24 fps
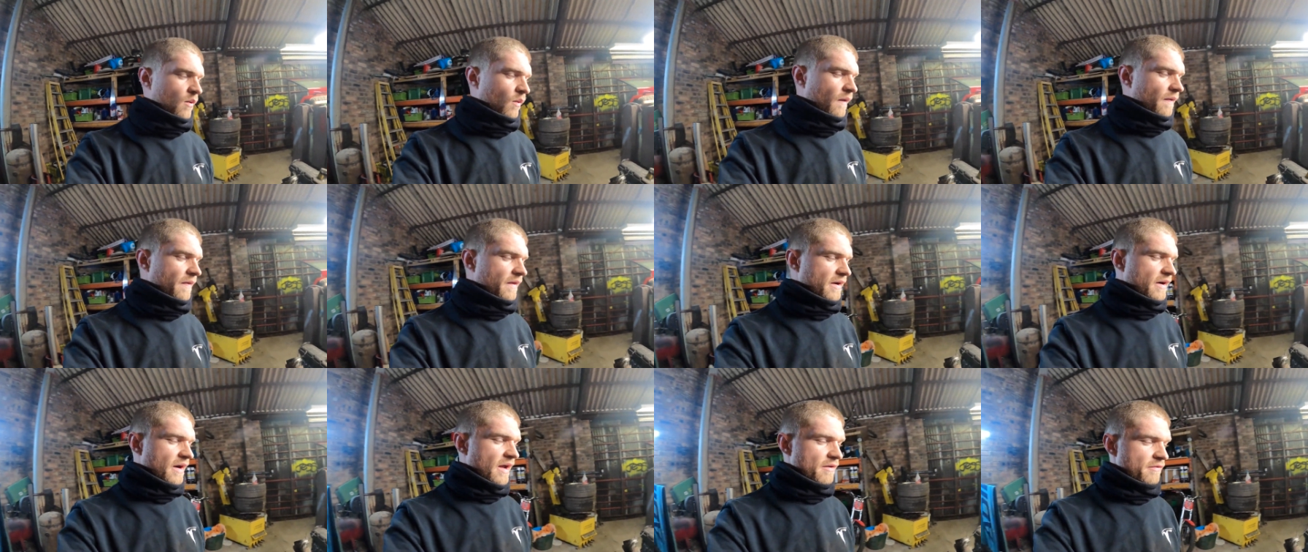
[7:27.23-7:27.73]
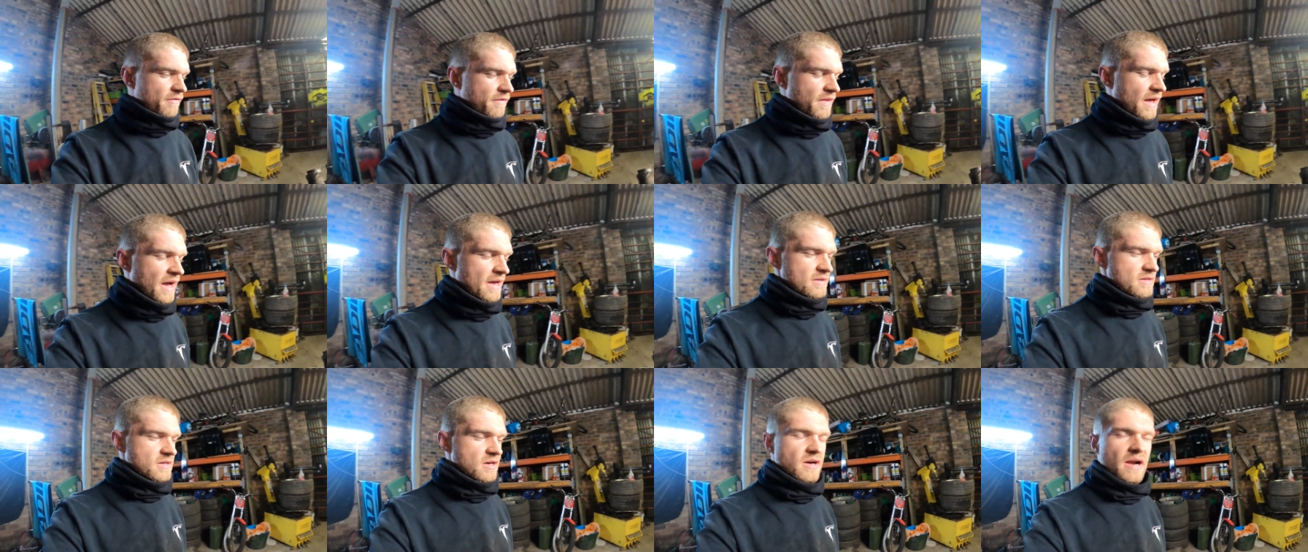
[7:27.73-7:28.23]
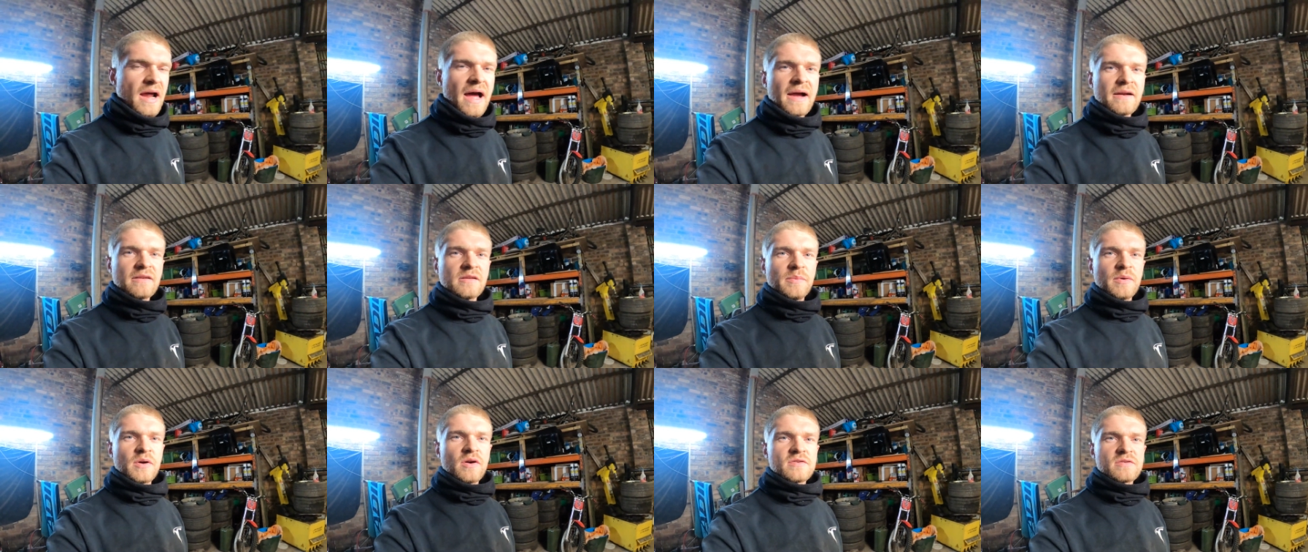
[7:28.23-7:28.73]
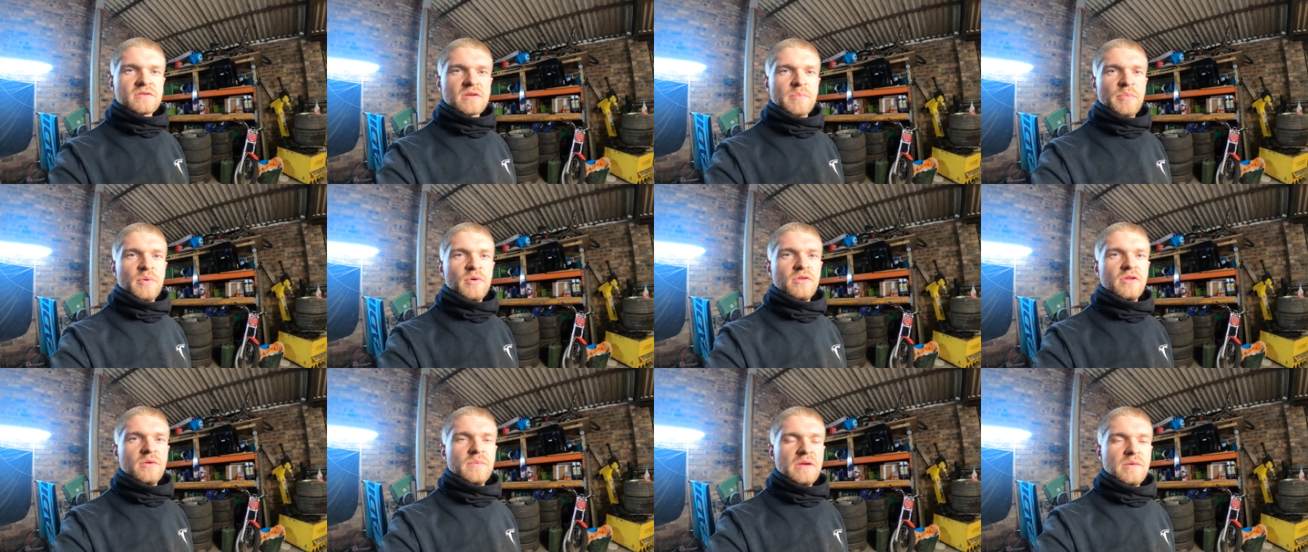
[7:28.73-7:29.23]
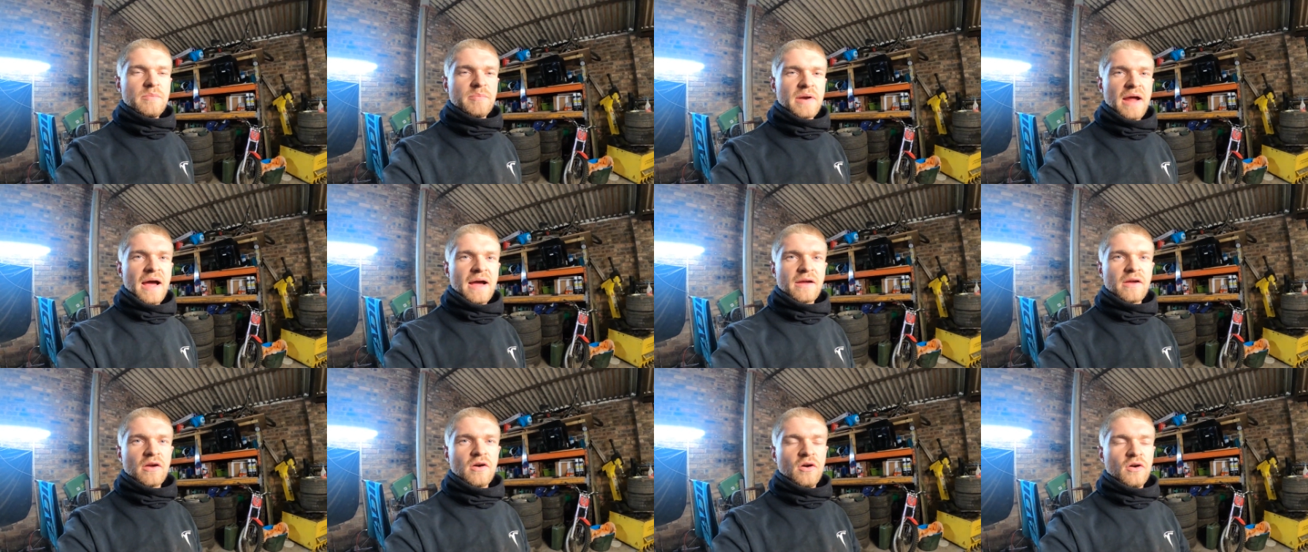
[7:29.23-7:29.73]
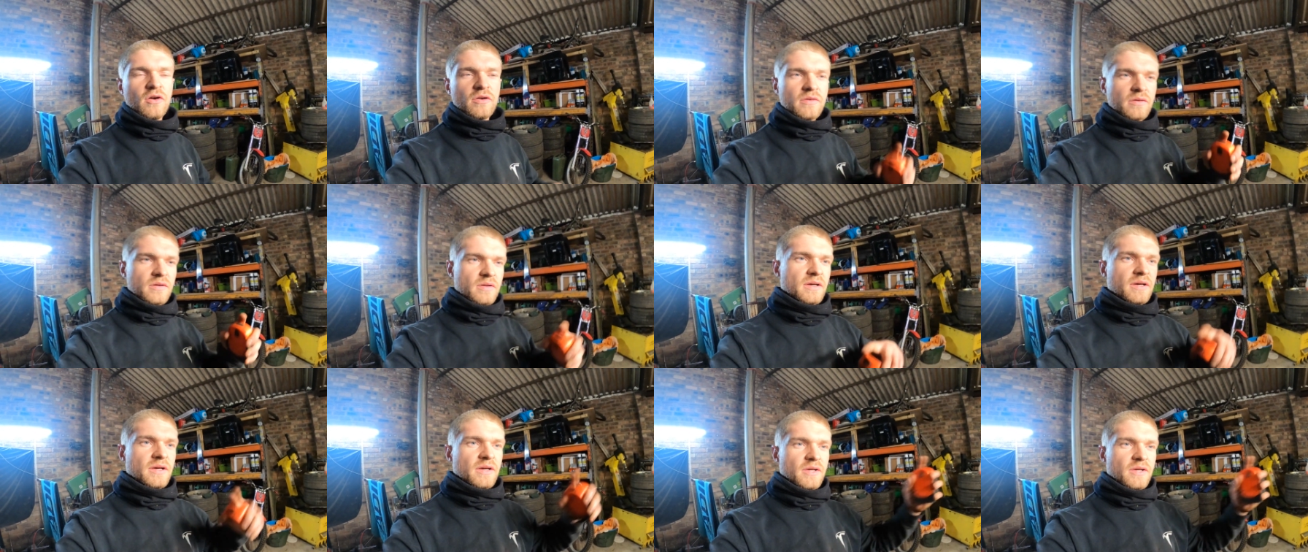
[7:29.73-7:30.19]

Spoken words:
I wonder if that's cracked because I put the wee bracket on